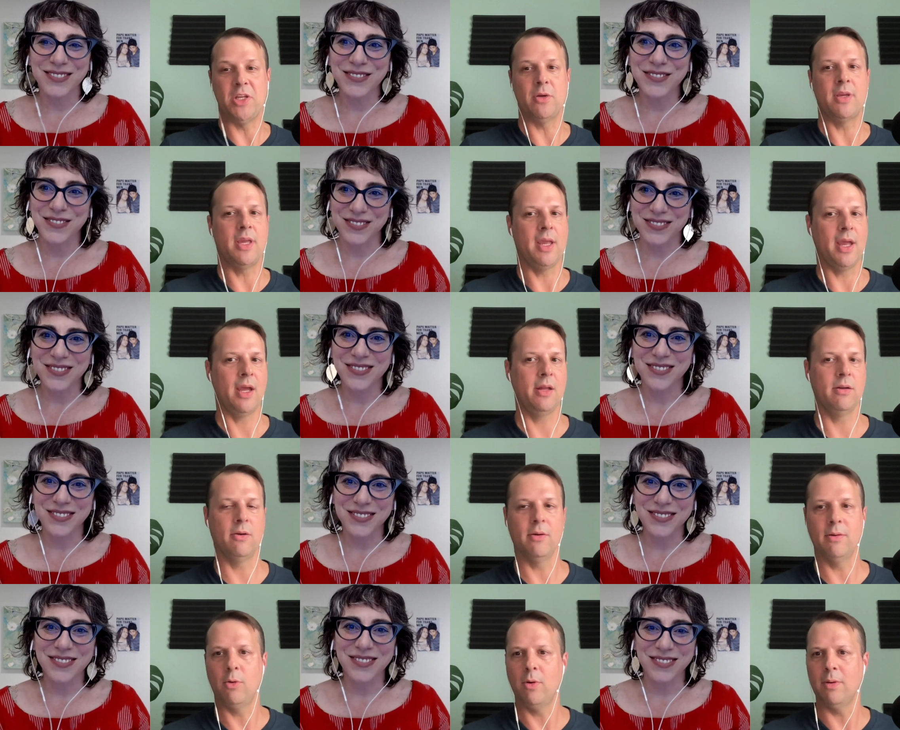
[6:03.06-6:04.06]
Speaker 1: what you can,
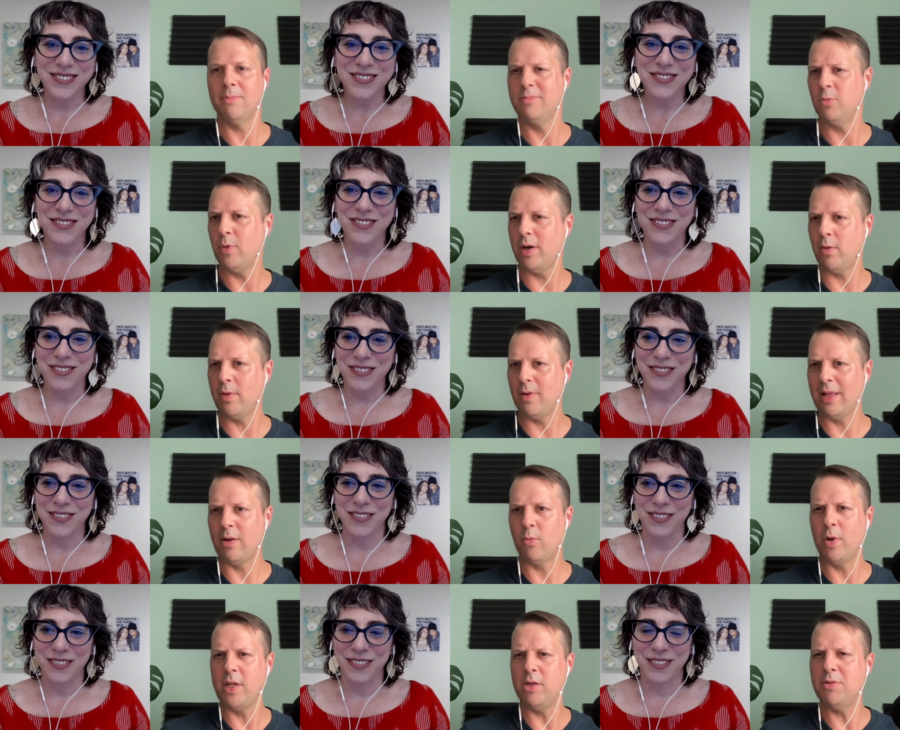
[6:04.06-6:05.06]
or or what, what, like
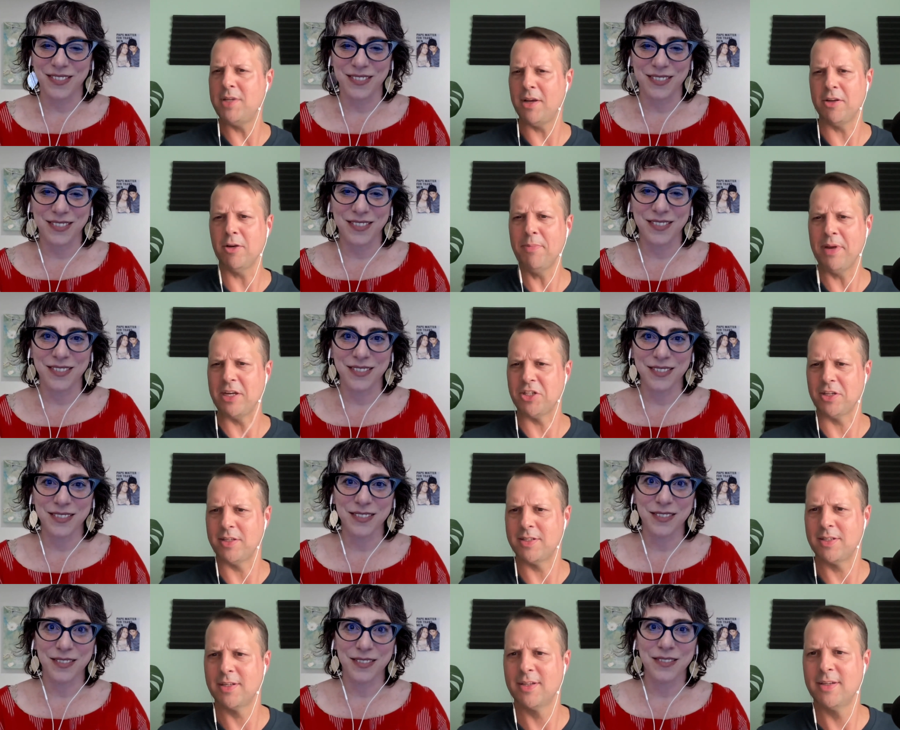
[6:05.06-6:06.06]
what do you tell your
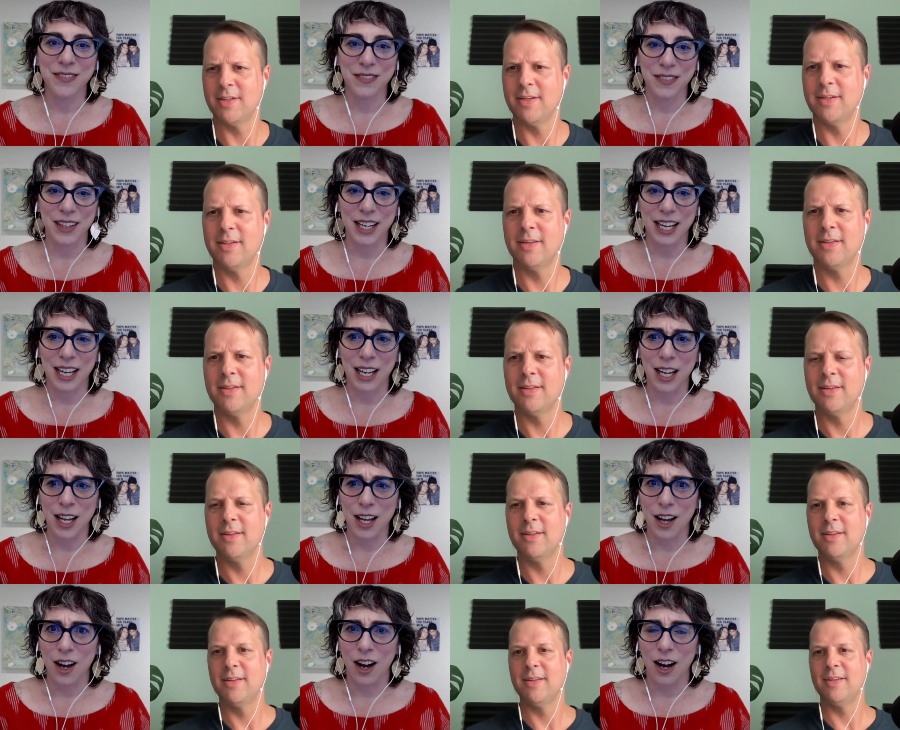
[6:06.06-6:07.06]
patients?
Speaker 2: Yeah.
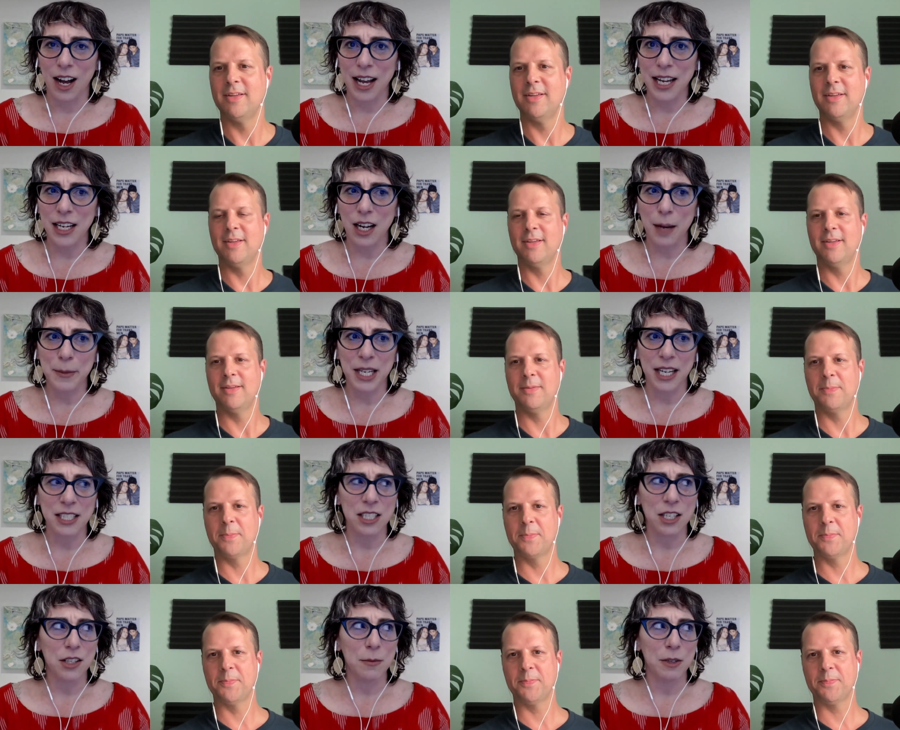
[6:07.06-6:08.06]
I, I mean, I
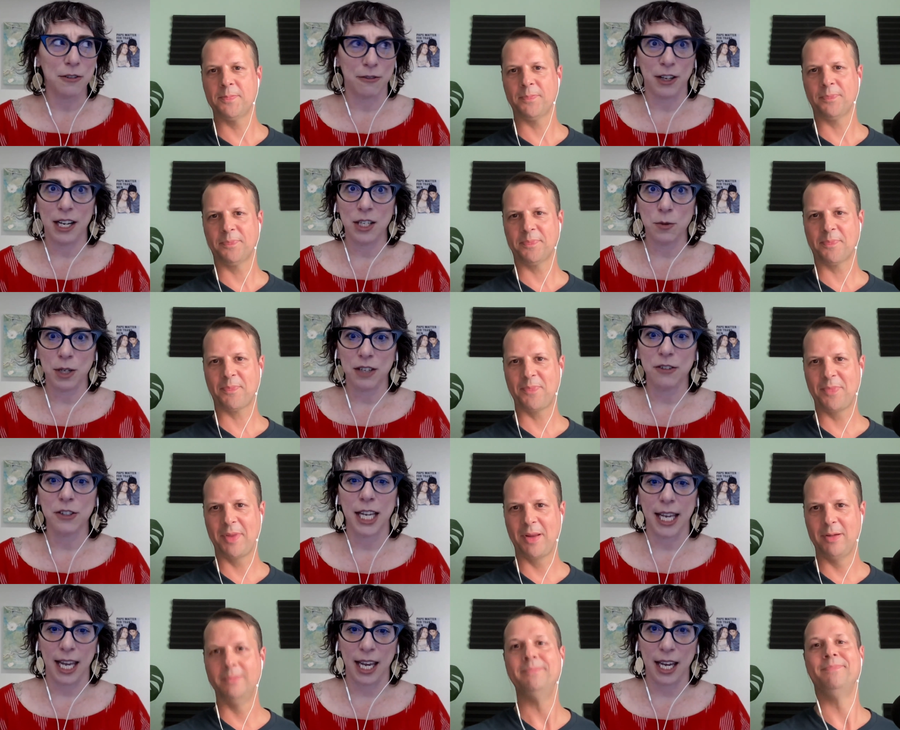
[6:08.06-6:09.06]
tell them to find whatever
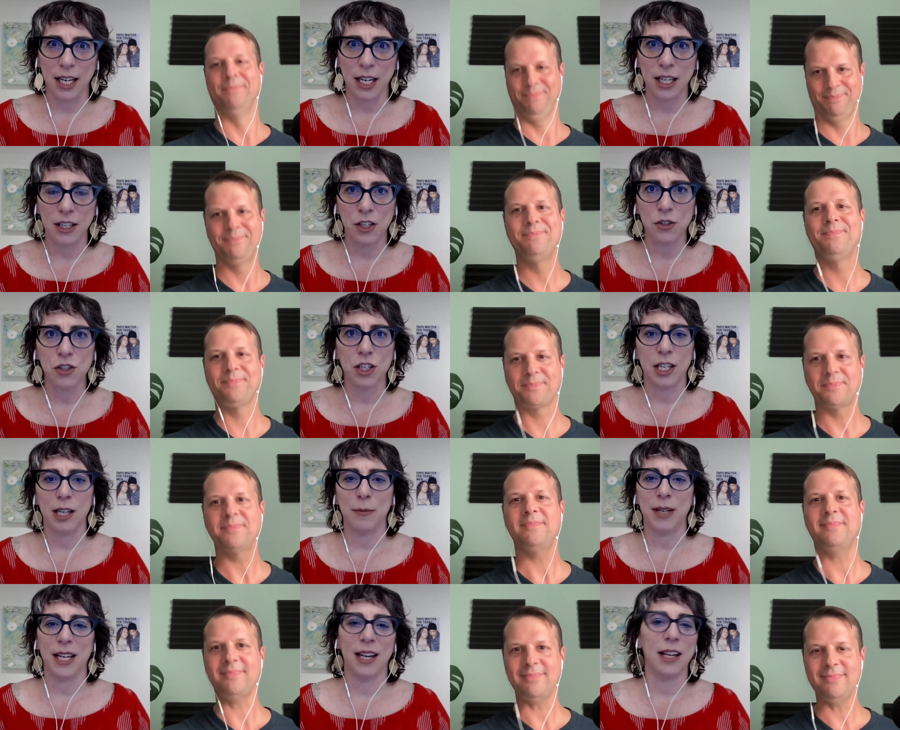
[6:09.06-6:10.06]
they can. I
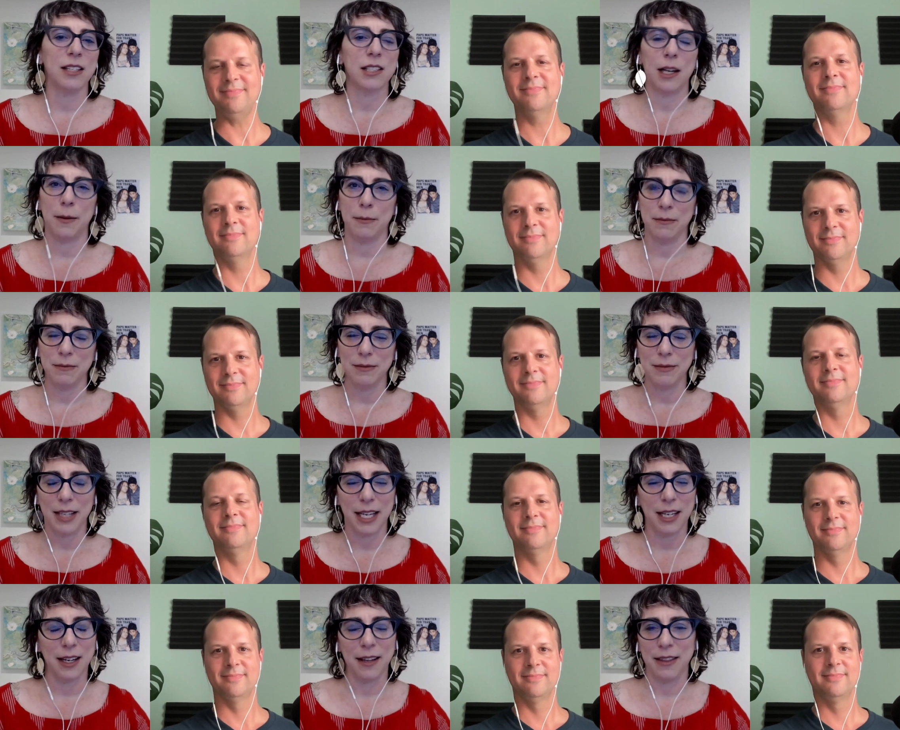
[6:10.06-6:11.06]
usually, because I'm
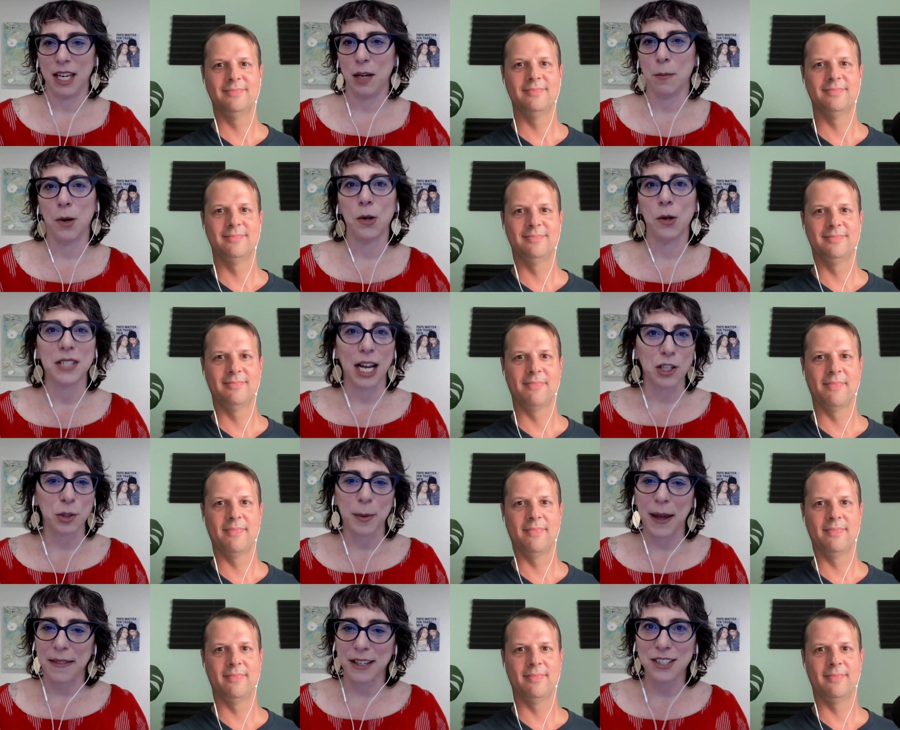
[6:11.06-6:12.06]
like, I think most
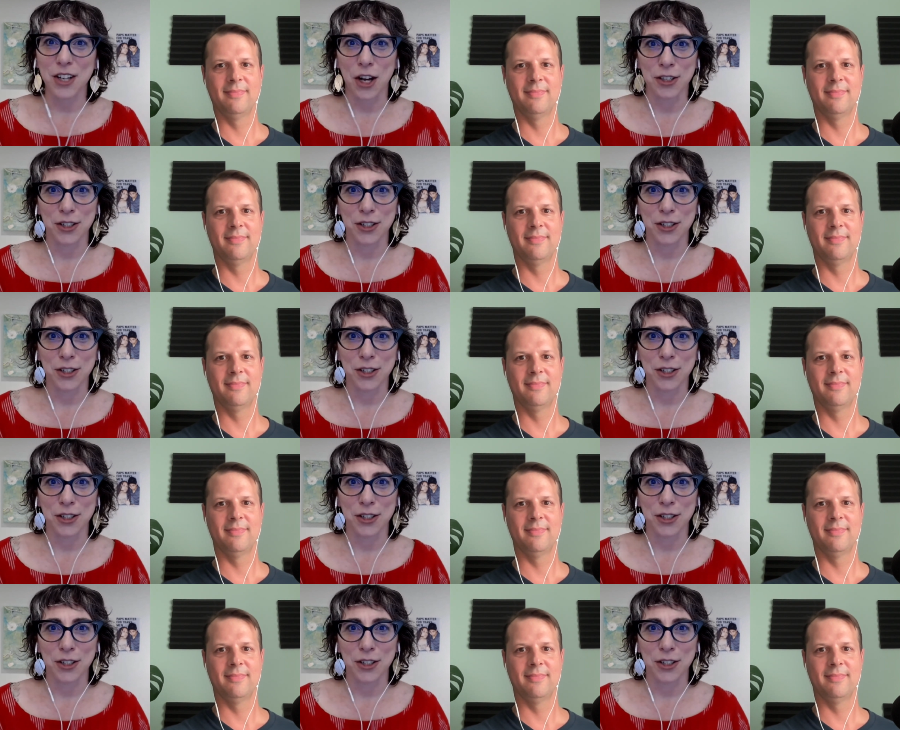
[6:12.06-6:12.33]
naturopathic